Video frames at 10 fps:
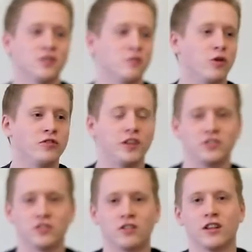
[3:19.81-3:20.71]
They were both
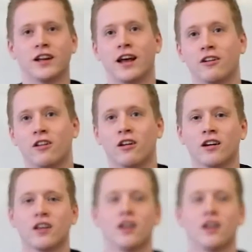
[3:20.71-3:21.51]
digital and analog,